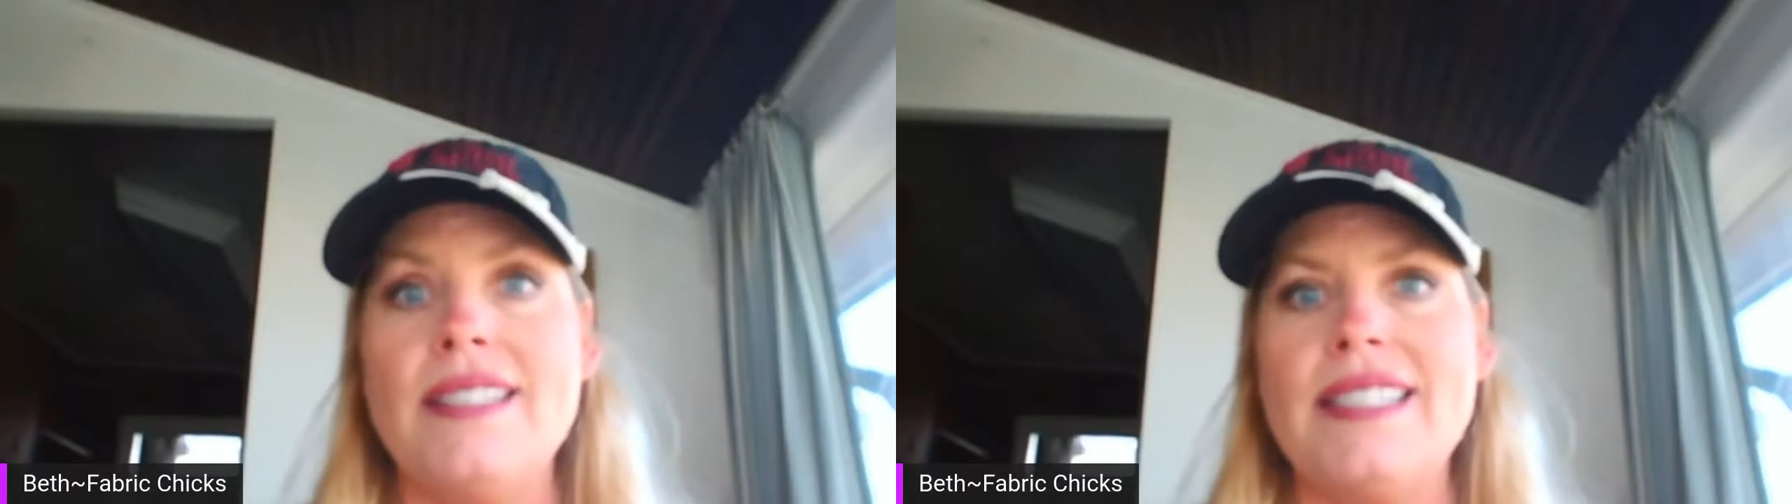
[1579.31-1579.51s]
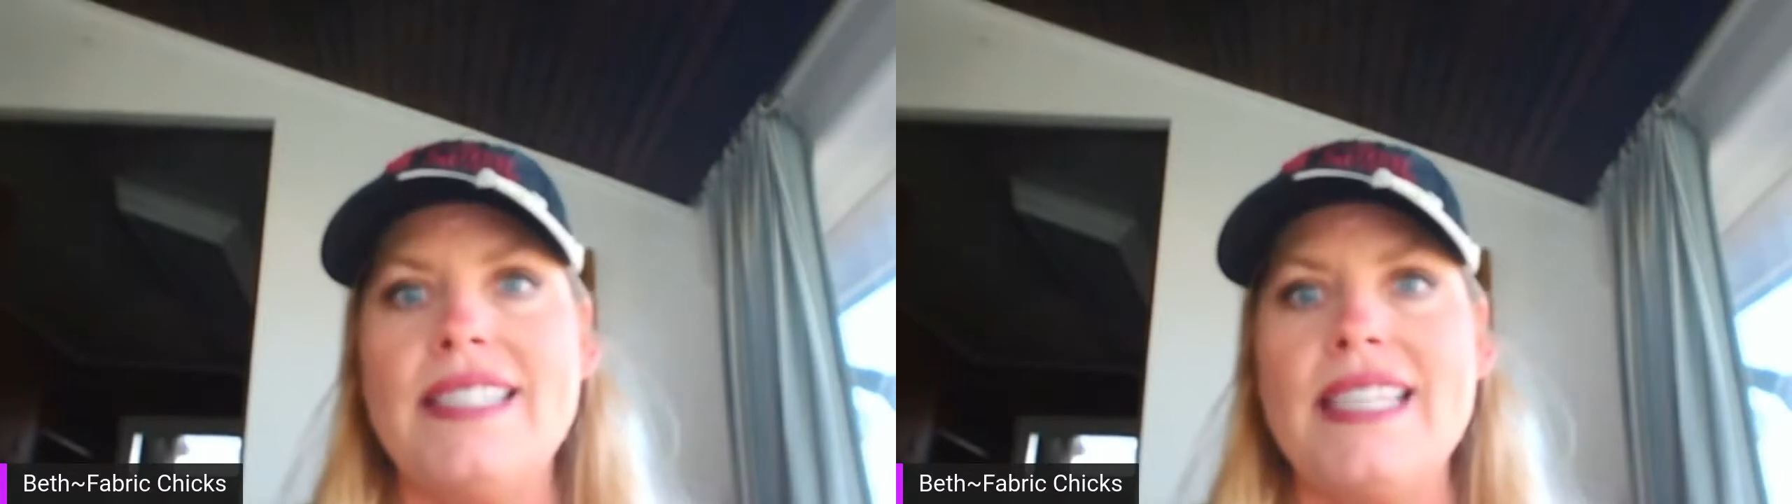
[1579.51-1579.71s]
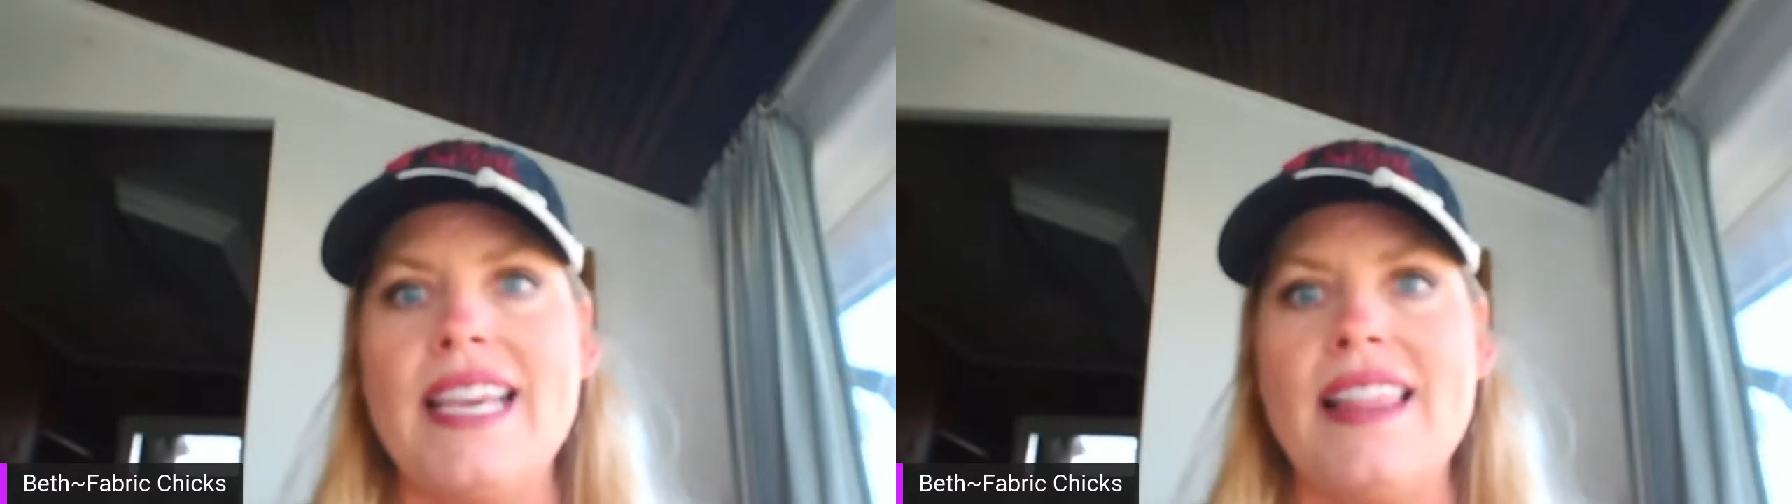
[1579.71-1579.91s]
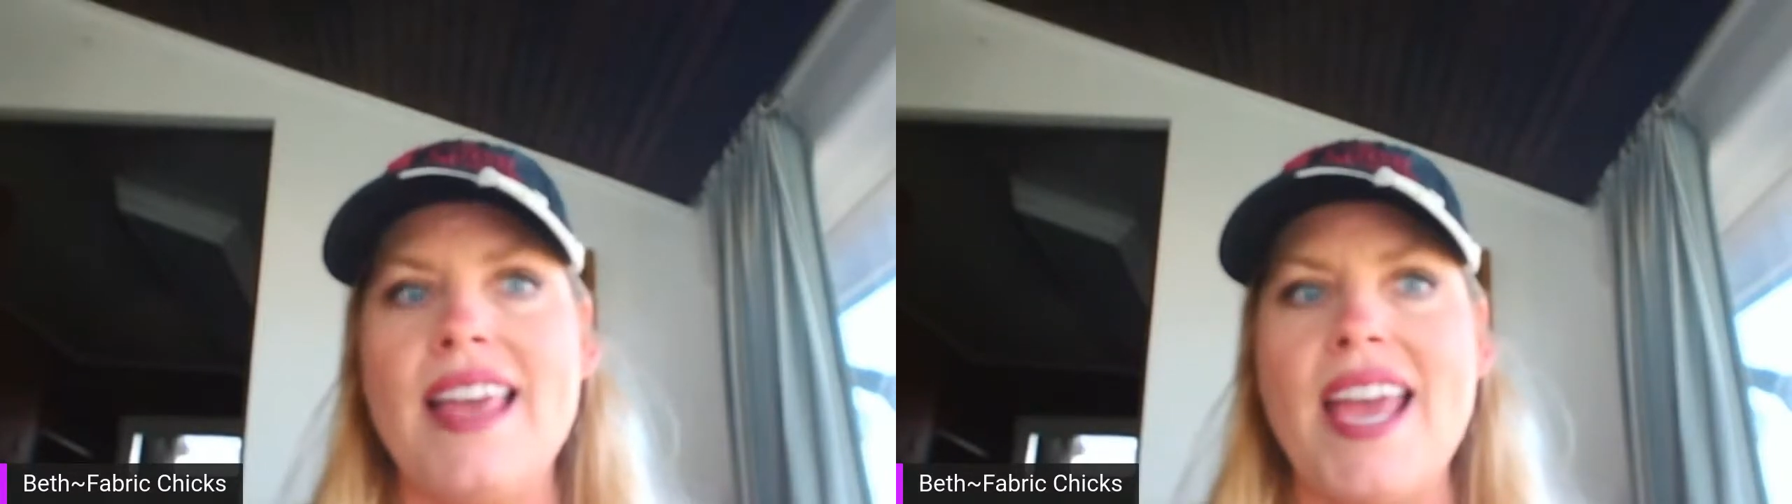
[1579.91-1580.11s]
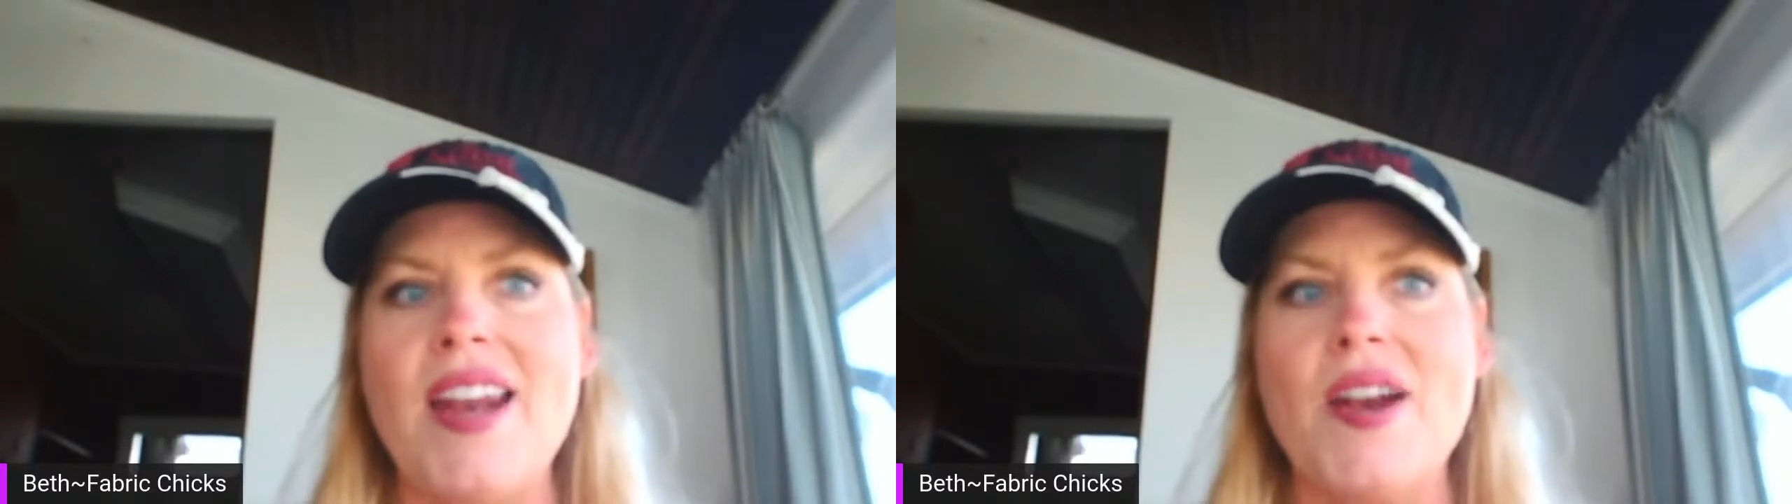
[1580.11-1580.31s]
See you
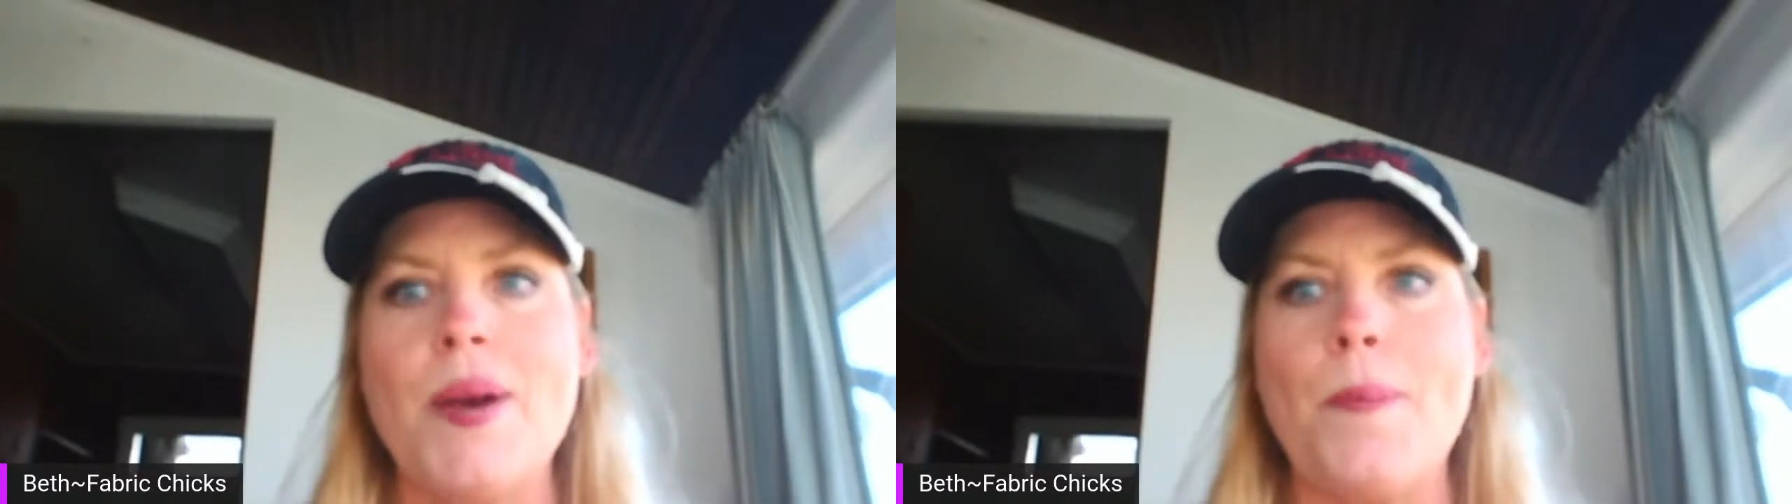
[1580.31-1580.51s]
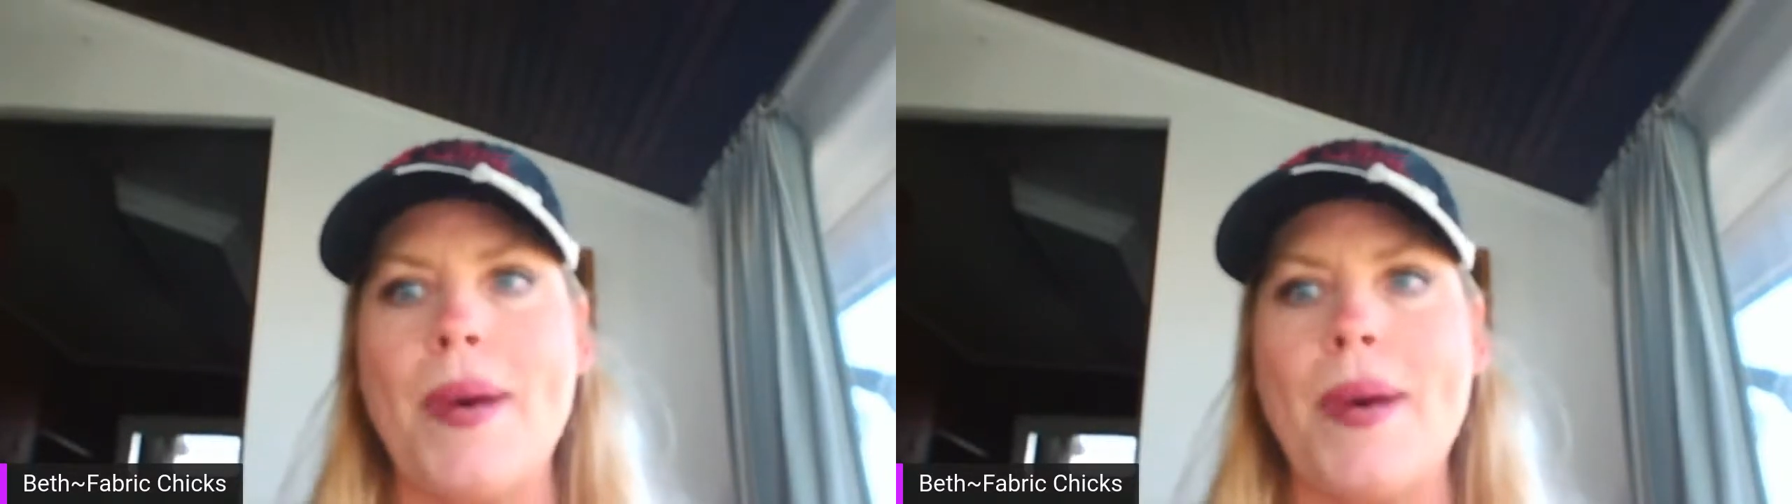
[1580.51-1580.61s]
later.